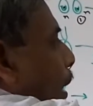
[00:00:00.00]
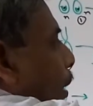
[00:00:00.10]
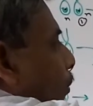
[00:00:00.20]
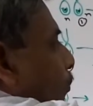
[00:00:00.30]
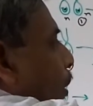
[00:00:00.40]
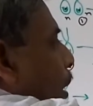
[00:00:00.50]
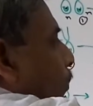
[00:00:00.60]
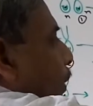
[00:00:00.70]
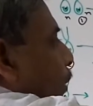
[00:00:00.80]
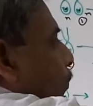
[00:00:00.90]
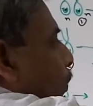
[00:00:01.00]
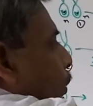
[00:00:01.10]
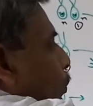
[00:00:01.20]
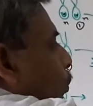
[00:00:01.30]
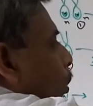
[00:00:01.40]
a few
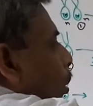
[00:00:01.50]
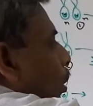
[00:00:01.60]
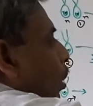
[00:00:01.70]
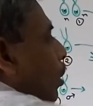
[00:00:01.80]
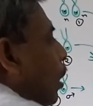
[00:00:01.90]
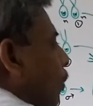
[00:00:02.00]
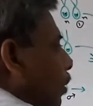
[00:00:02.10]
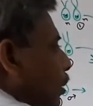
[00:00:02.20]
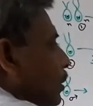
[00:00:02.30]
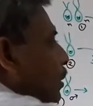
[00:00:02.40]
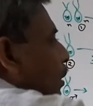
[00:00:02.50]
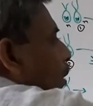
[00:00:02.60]
hours they